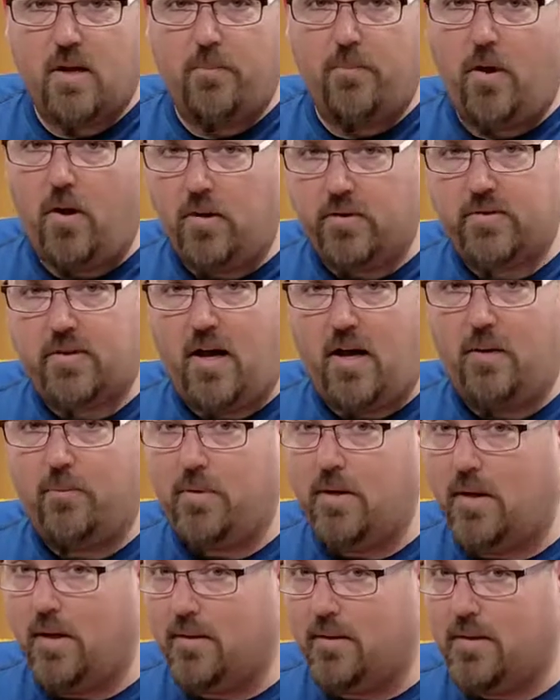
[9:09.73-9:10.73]
Pulse kind of
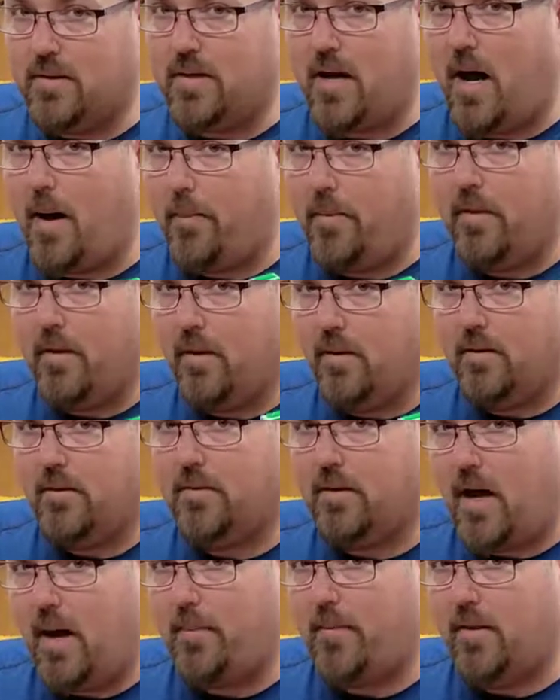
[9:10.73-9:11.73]
being the top
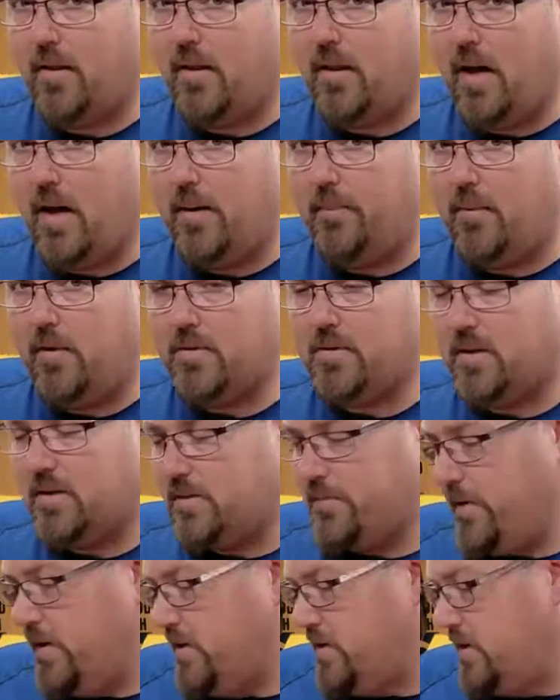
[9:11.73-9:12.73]
of the line, most
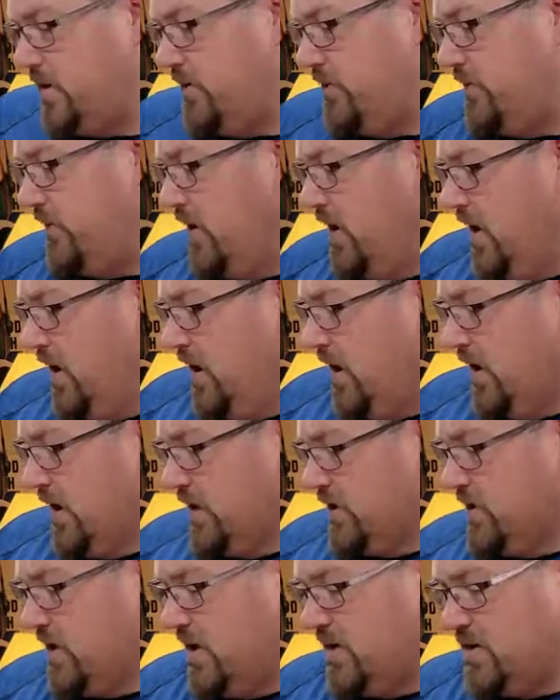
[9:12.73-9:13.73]
expensive. I
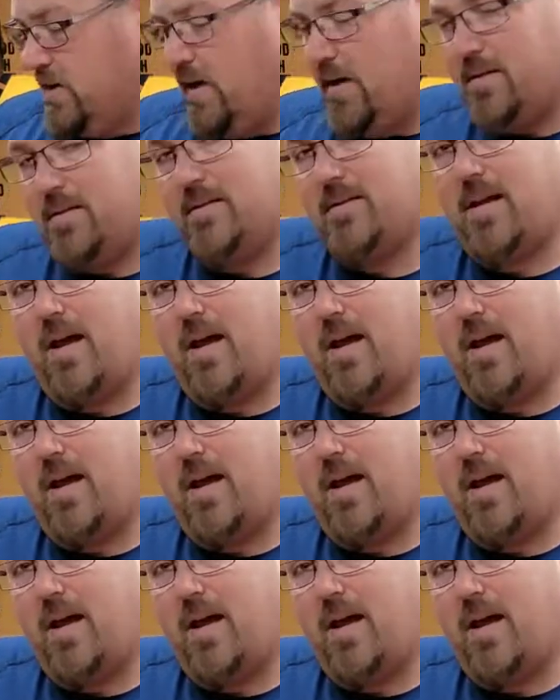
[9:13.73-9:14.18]
think Gens Ace is